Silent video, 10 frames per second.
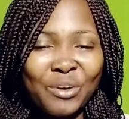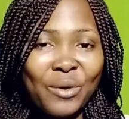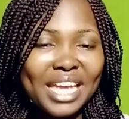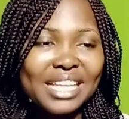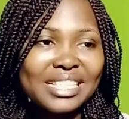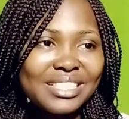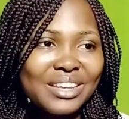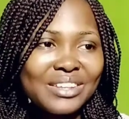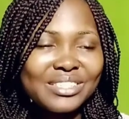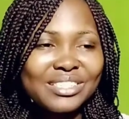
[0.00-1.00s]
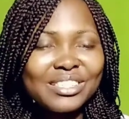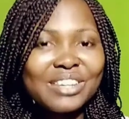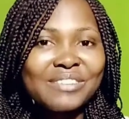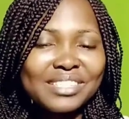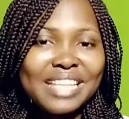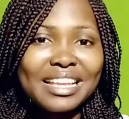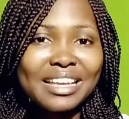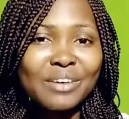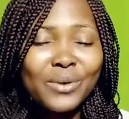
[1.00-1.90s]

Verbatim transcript: quit or stuff like that?